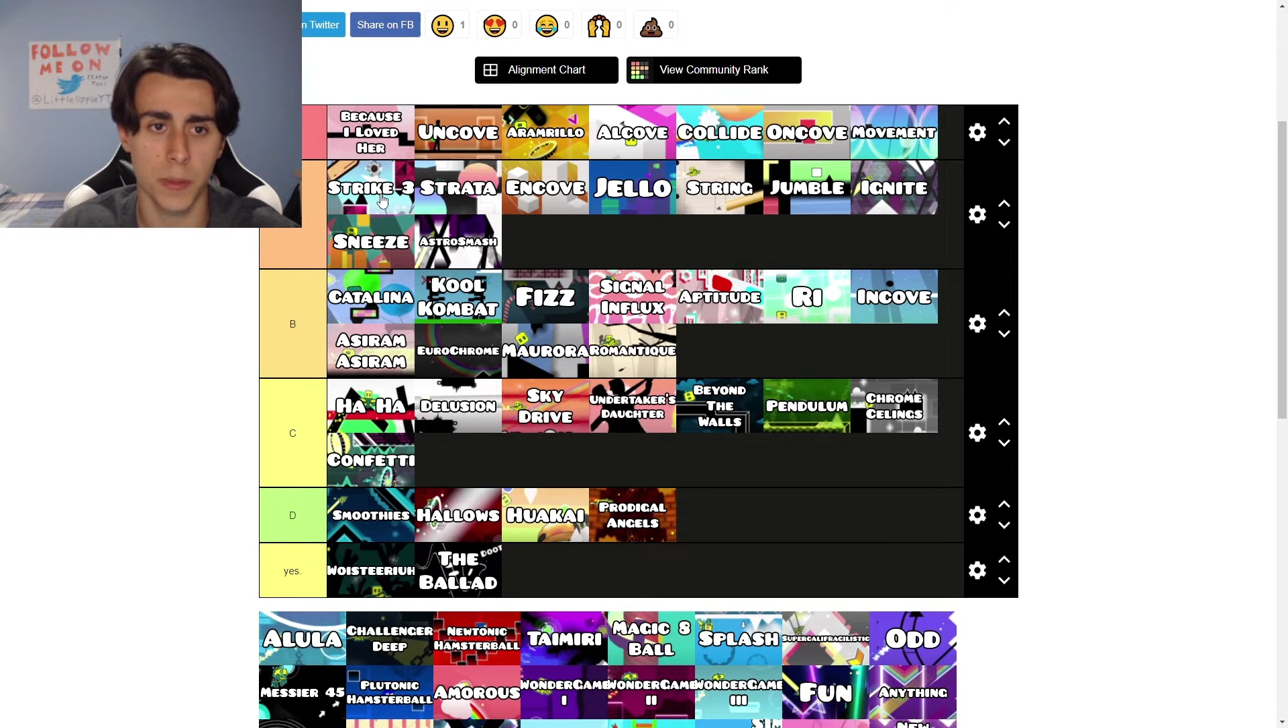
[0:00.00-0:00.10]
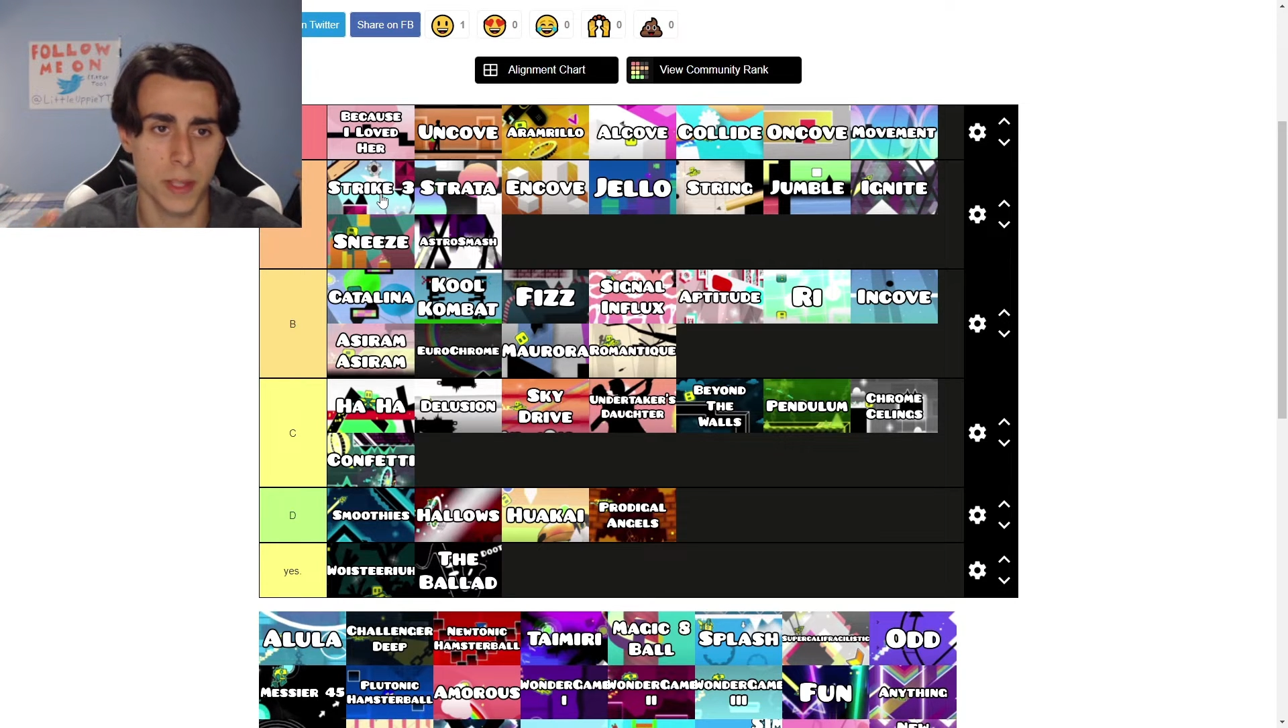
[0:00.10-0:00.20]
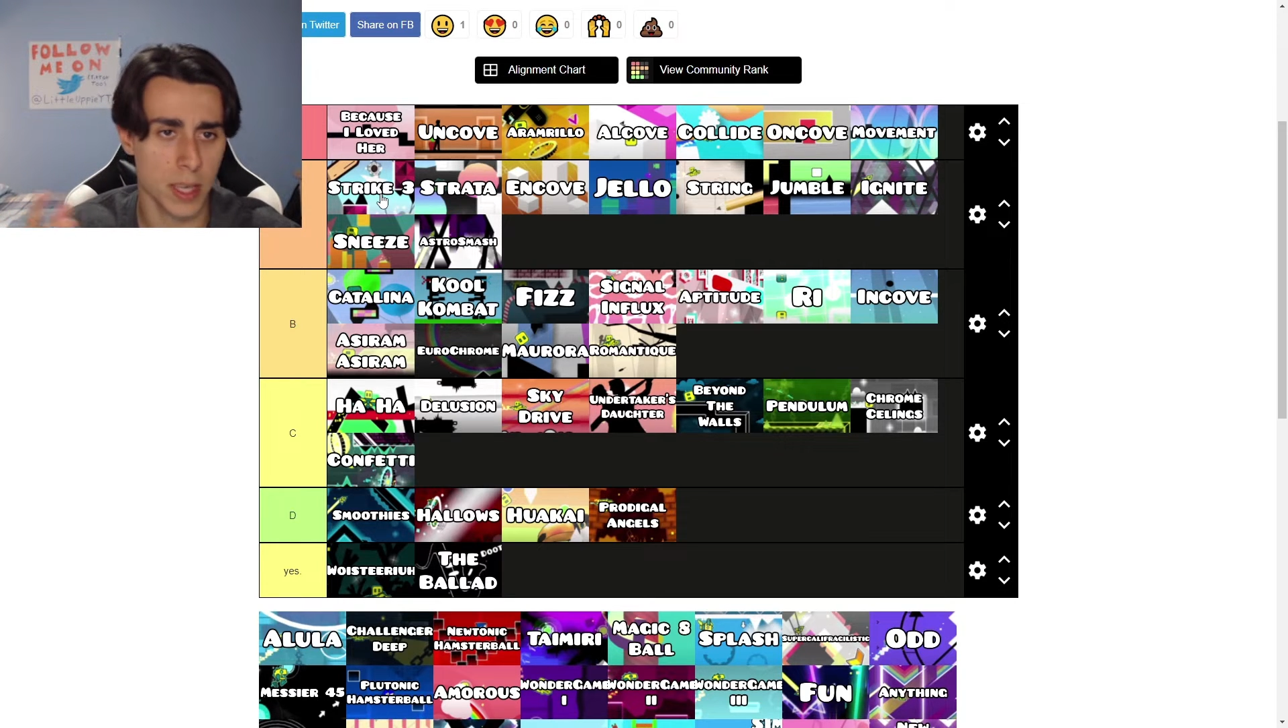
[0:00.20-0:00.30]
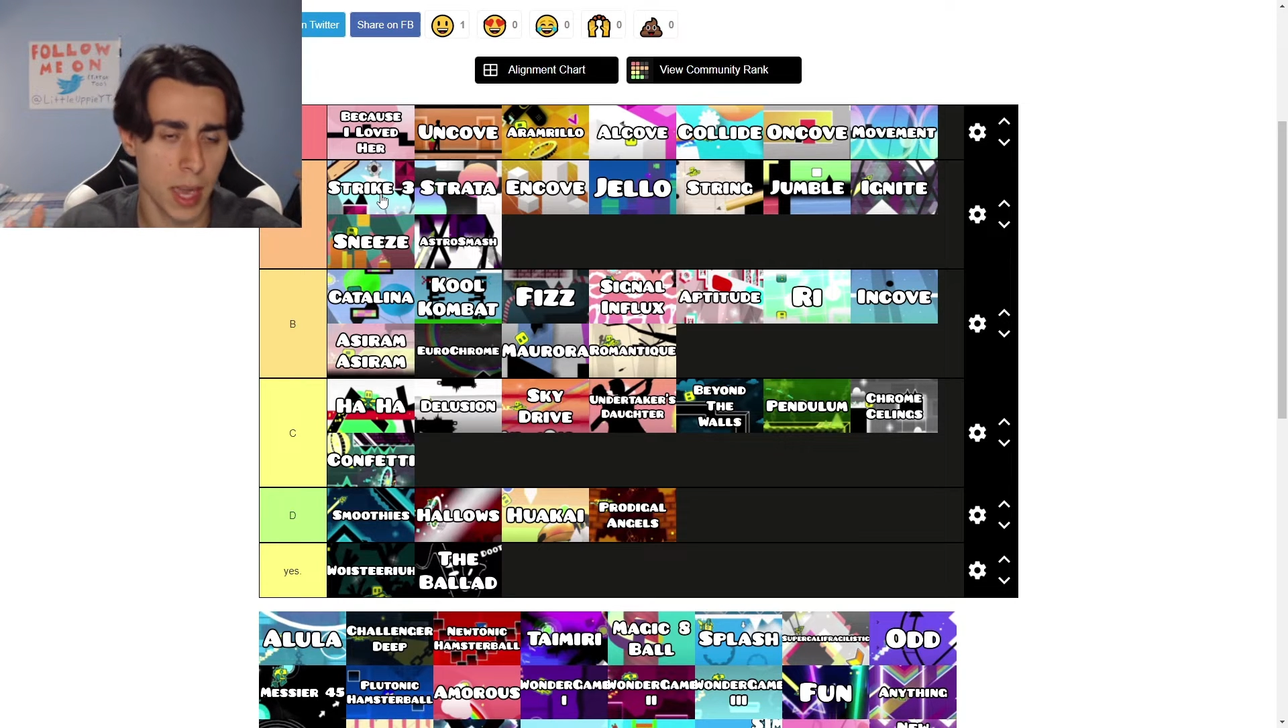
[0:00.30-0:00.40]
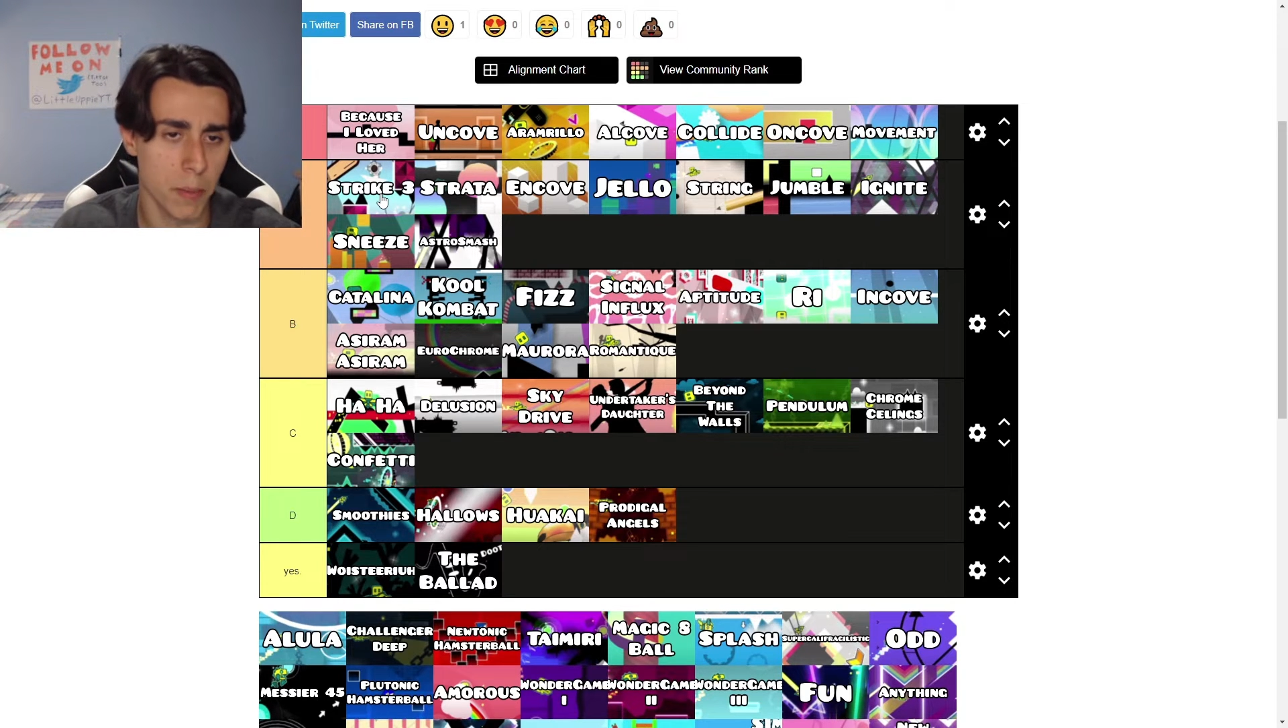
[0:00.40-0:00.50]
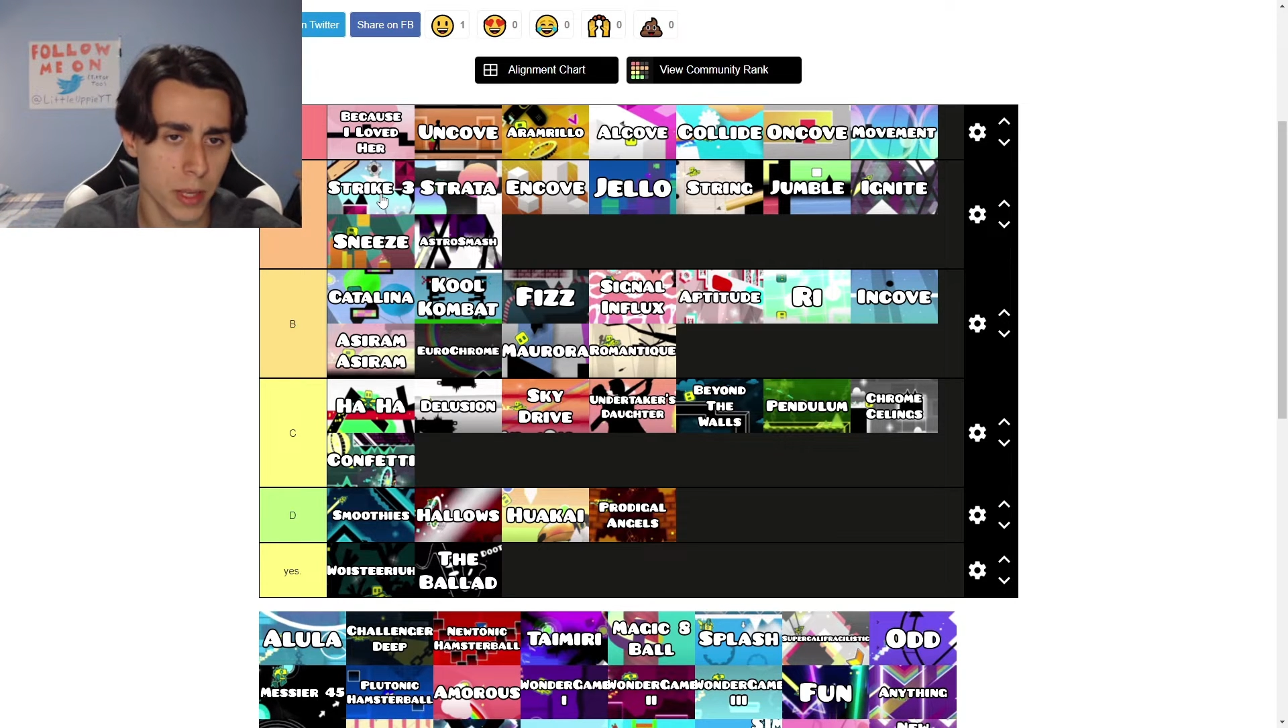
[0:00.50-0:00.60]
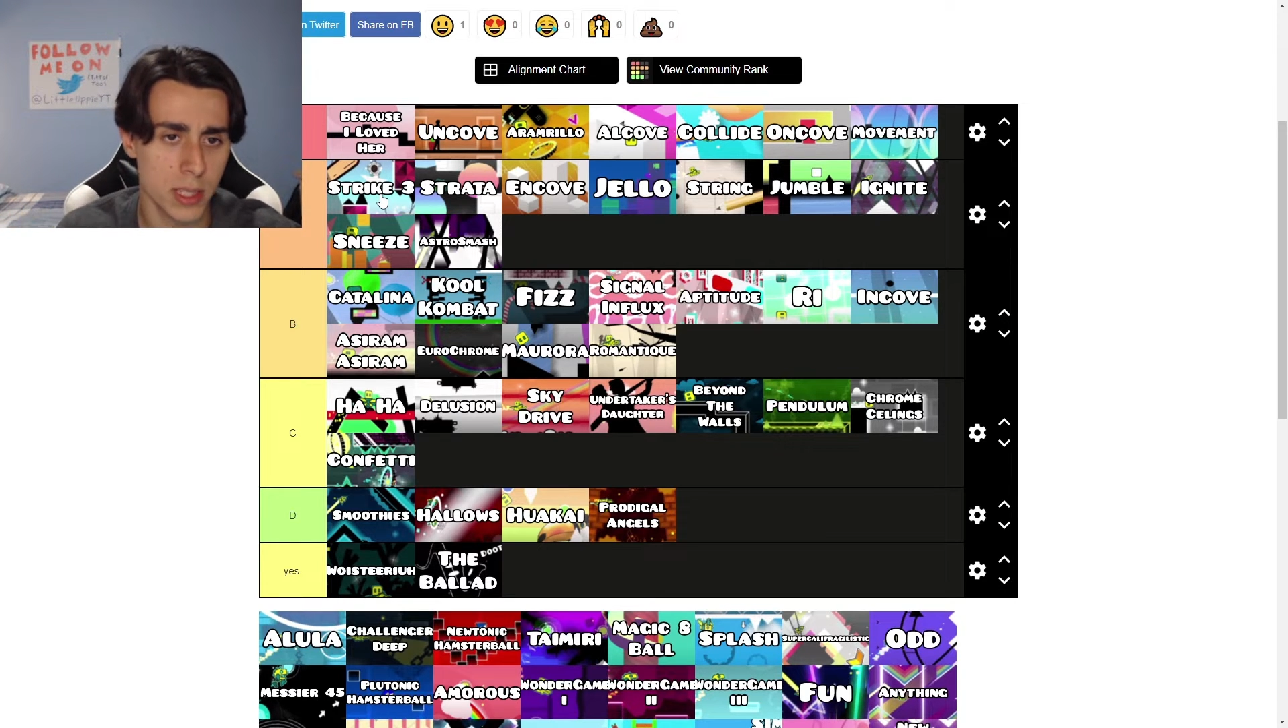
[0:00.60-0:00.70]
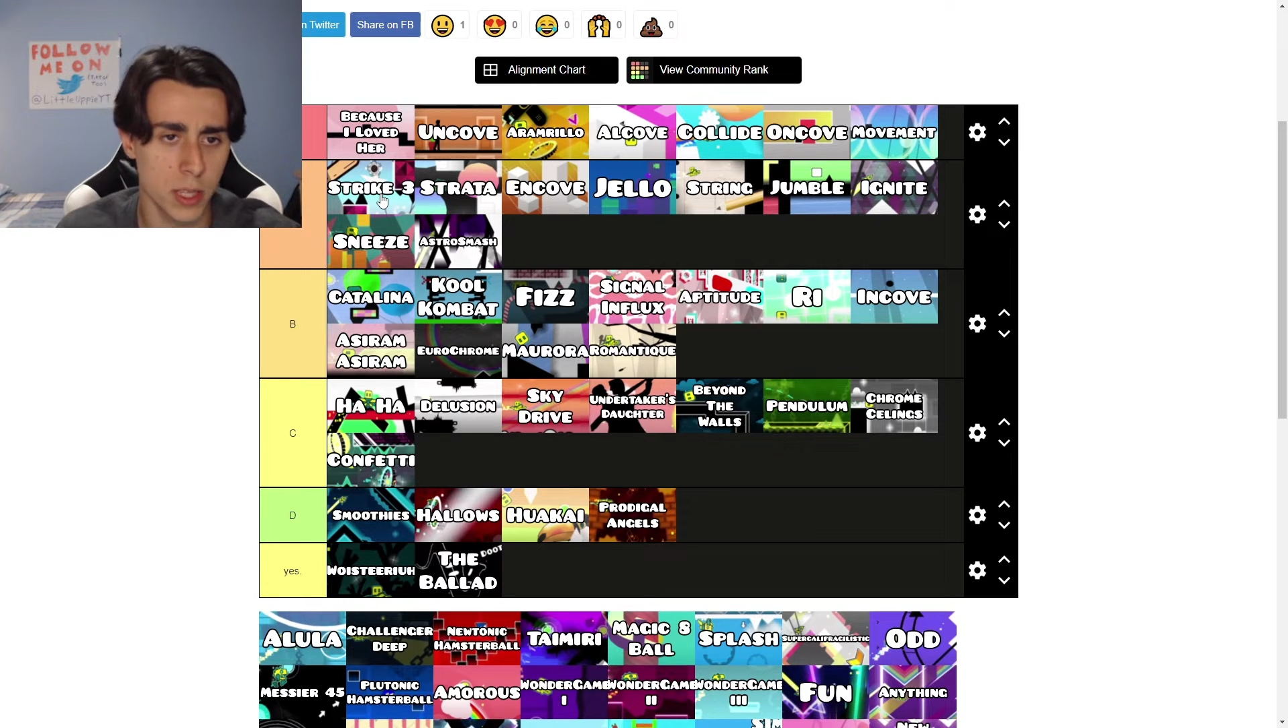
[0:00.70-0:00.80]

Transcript: but the gameplay is